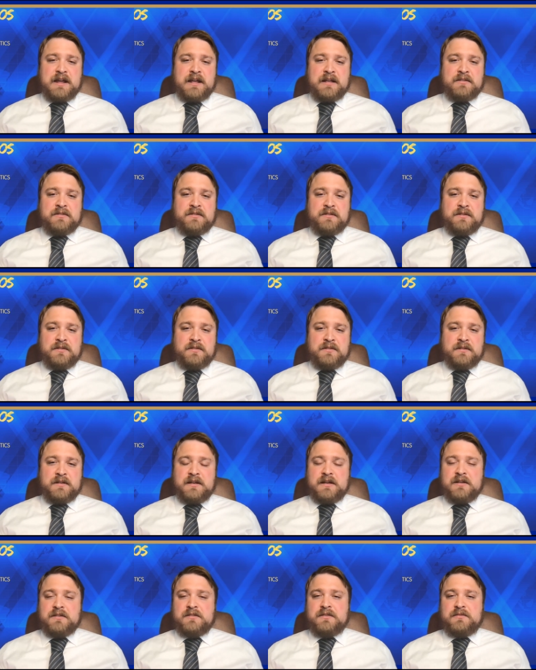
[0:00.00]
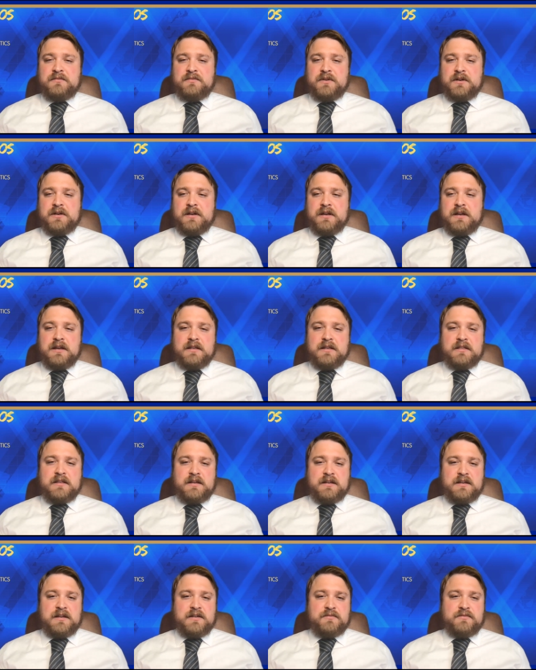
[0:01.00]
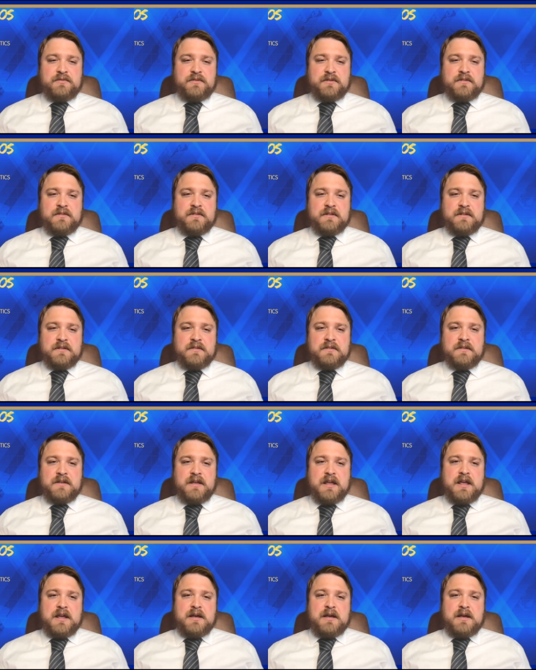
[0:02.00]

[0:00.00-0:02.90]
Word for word: as to the Delta variant, the differences,